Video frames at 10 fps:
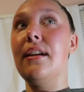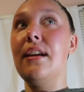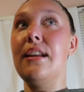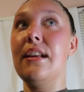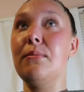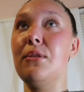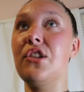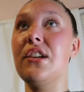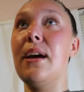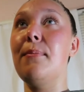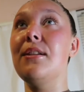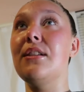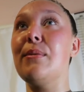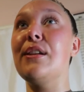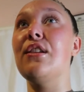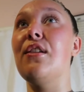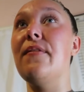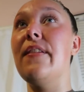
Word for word: in as much time into myself